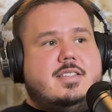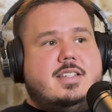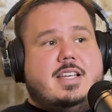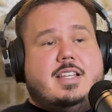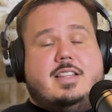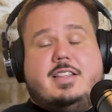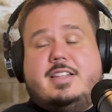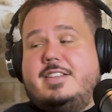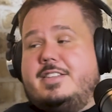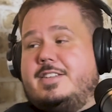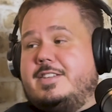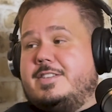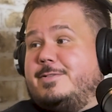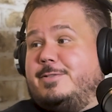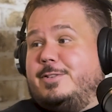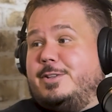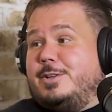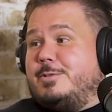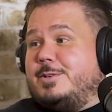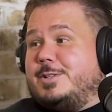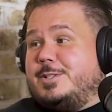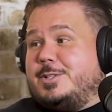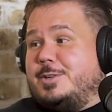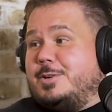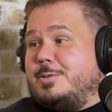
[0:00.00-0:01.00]
and this is
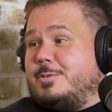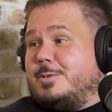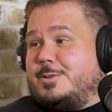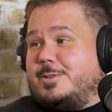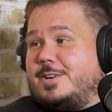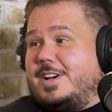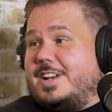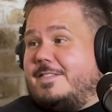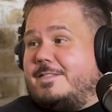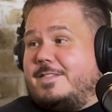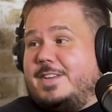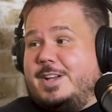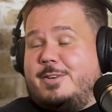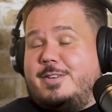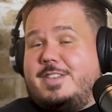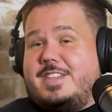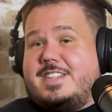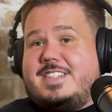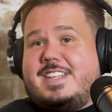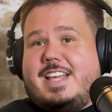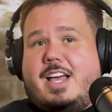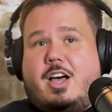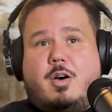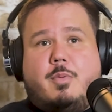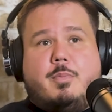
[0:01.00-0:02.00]
fluid too, we're trying to figure
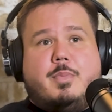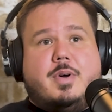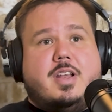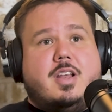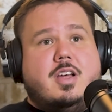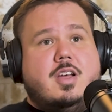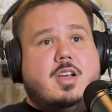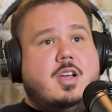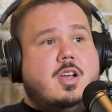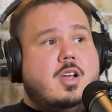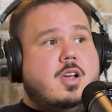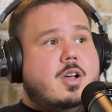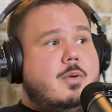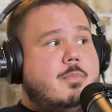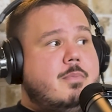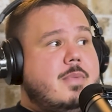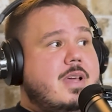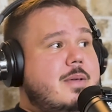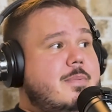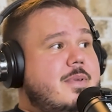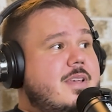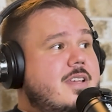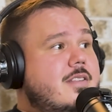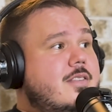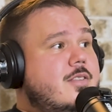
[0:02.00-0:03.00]
this out, but
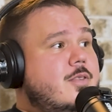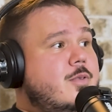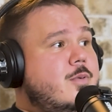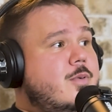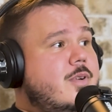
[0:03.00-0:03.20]
maybe do